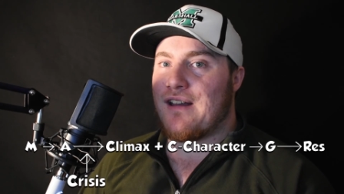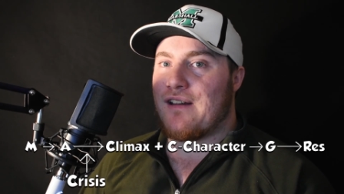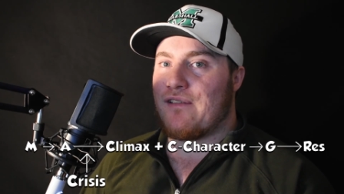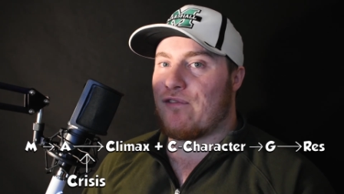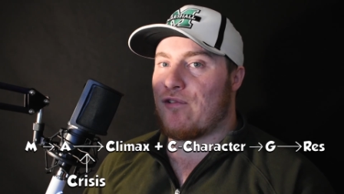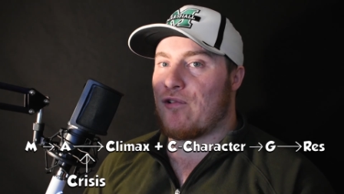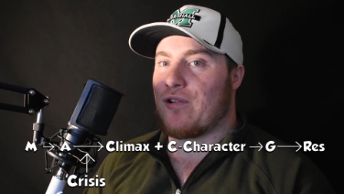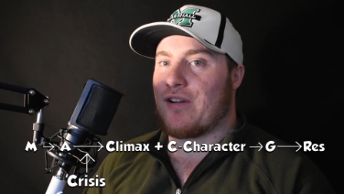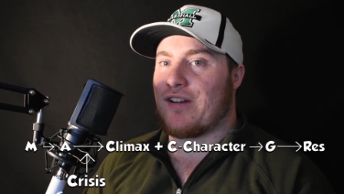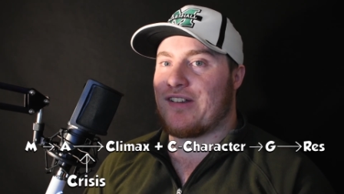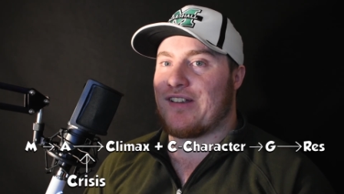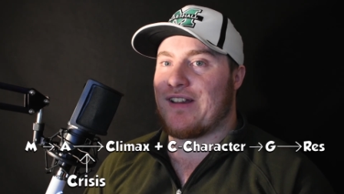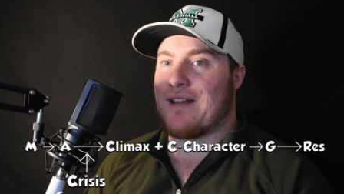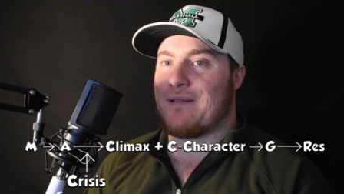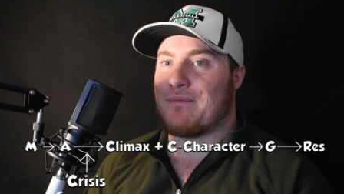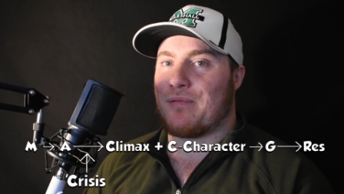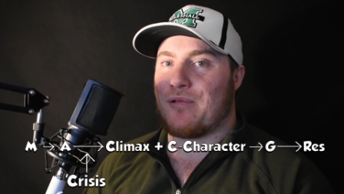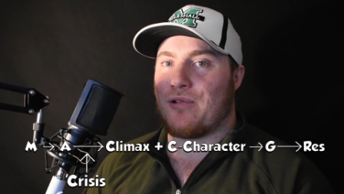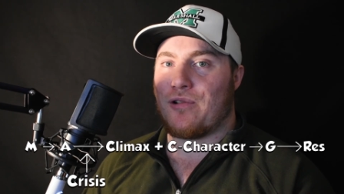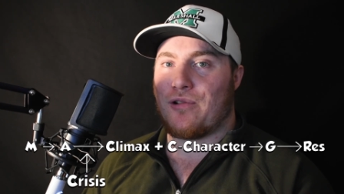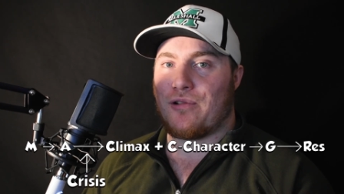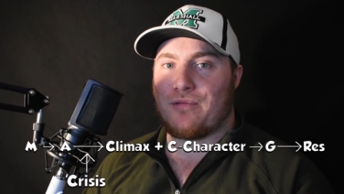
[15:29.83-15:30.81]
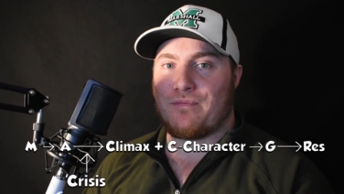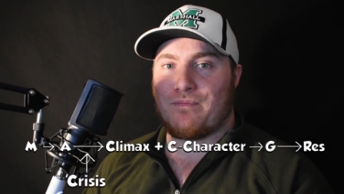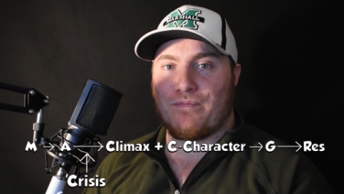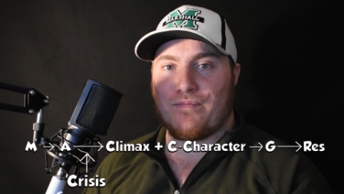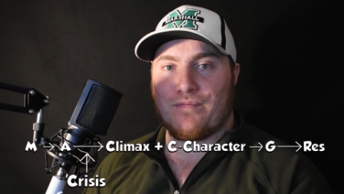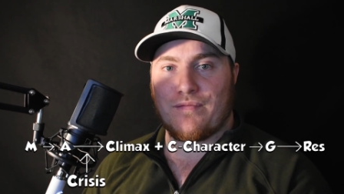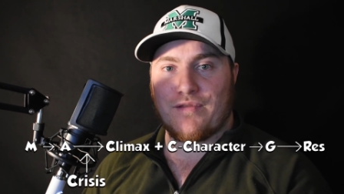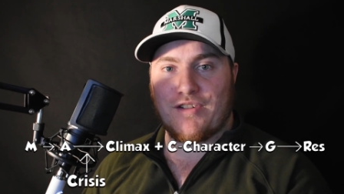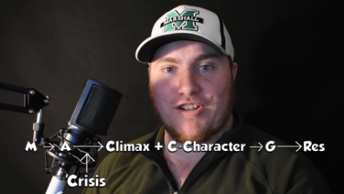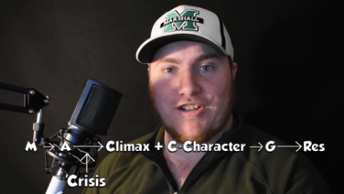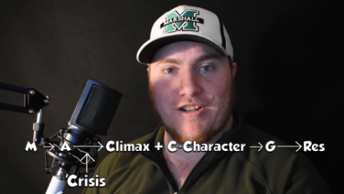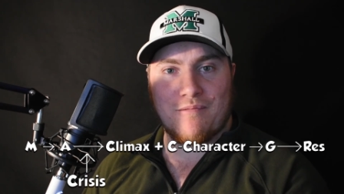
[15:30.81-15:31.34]
For example,
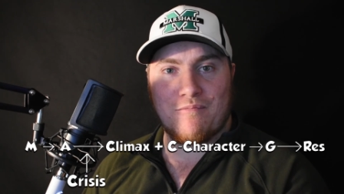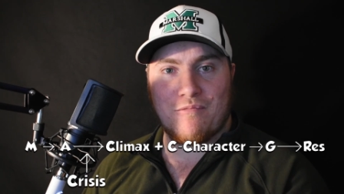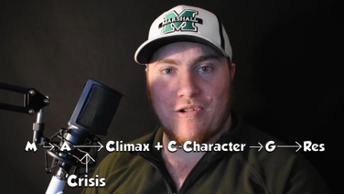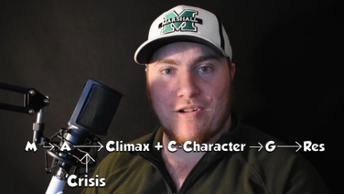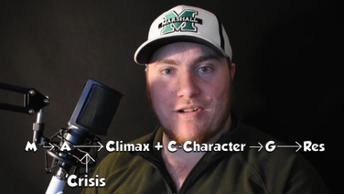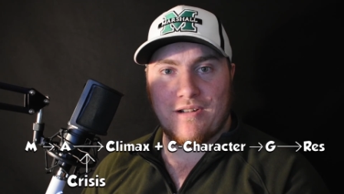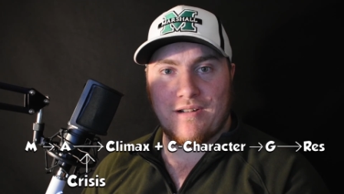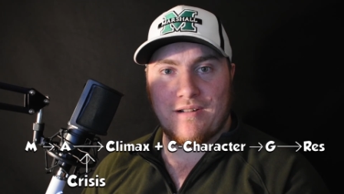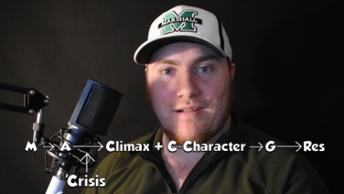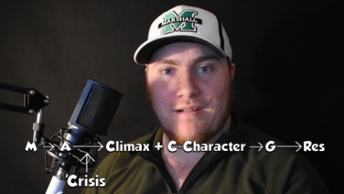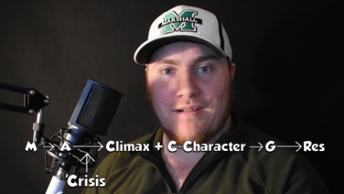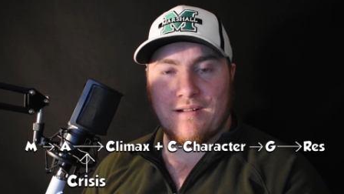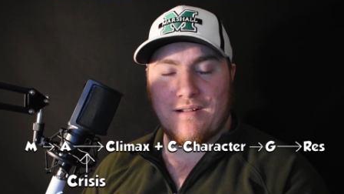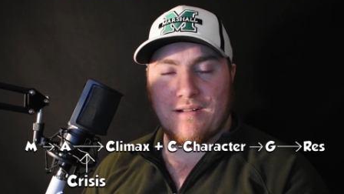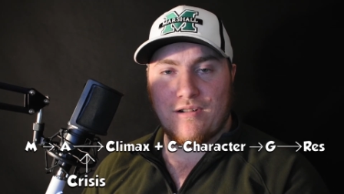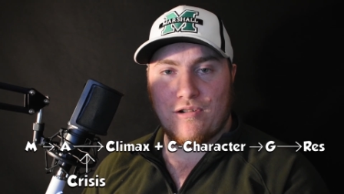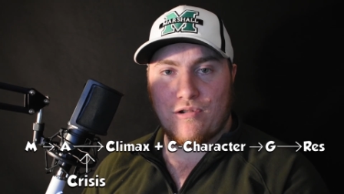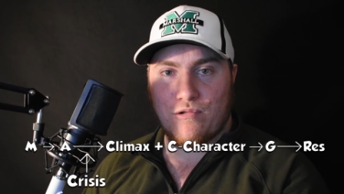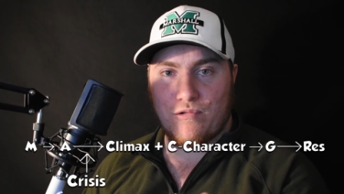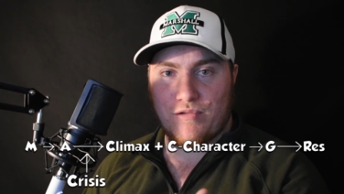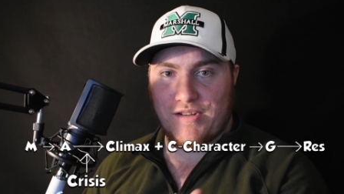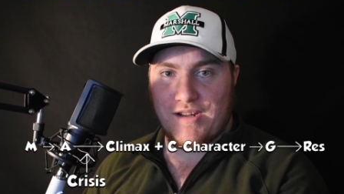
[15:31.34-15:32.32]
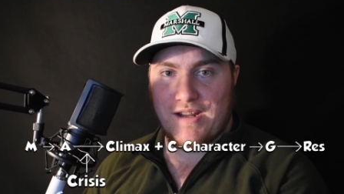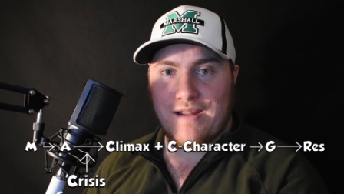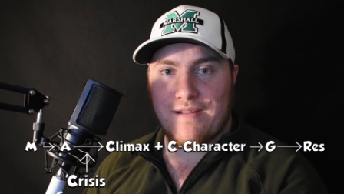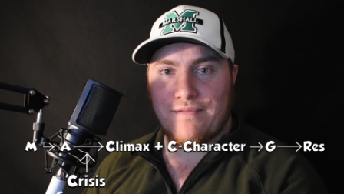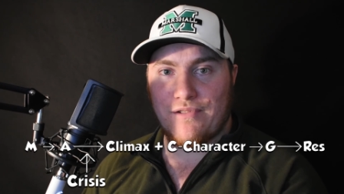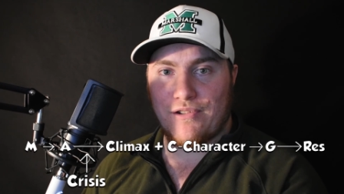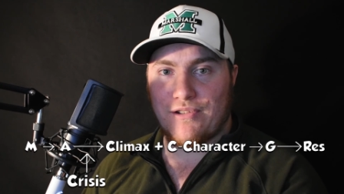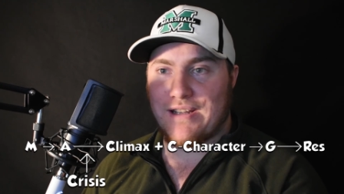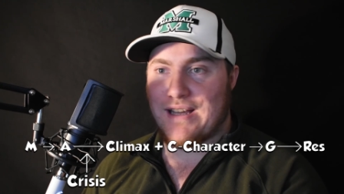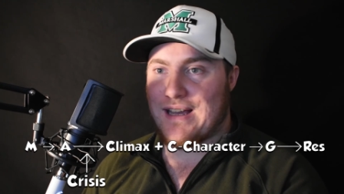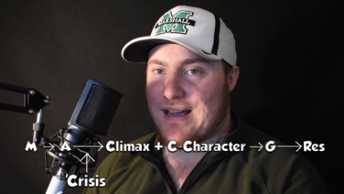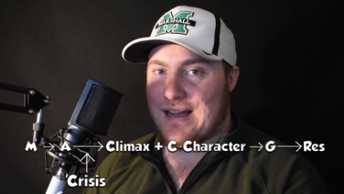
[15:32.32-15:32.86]
someone who's
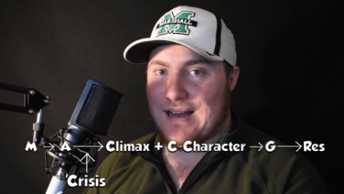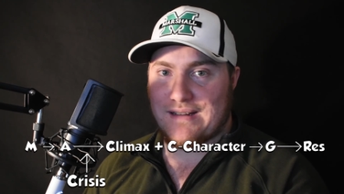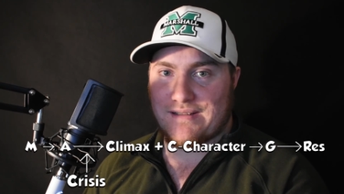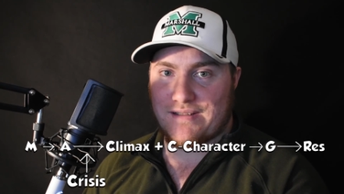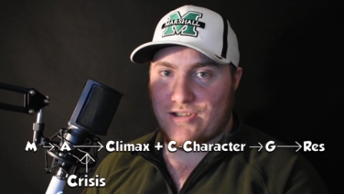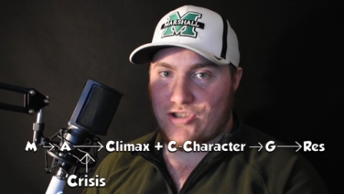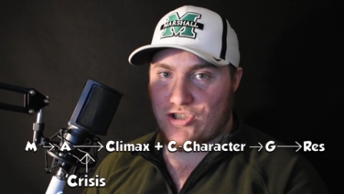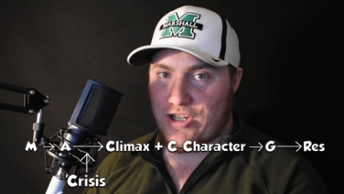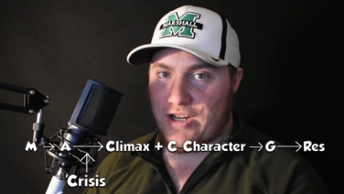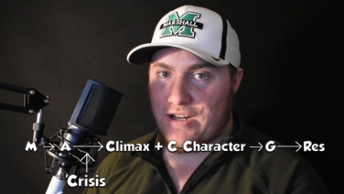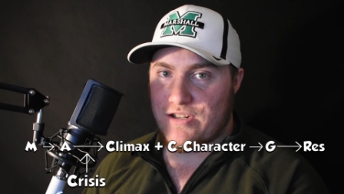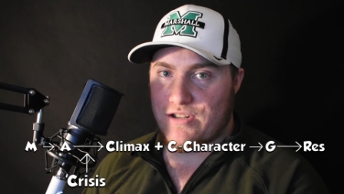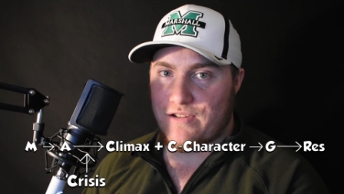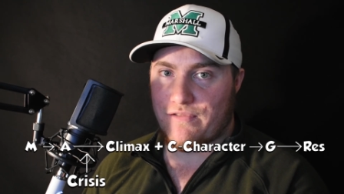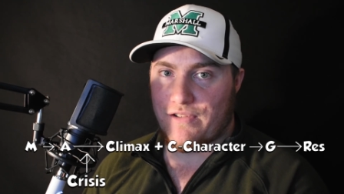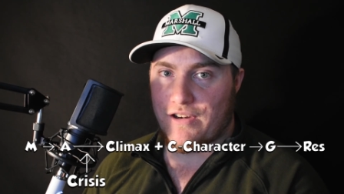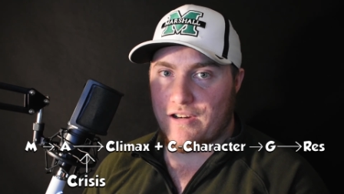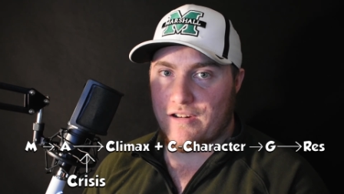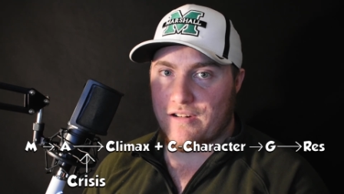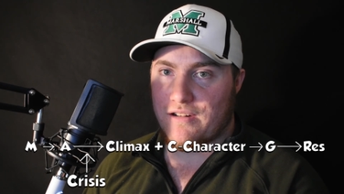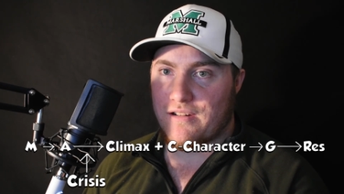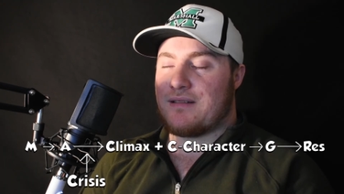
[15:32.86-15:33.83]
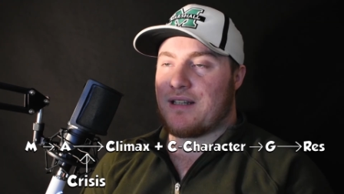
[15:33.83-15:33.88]
evil that has a change of heart.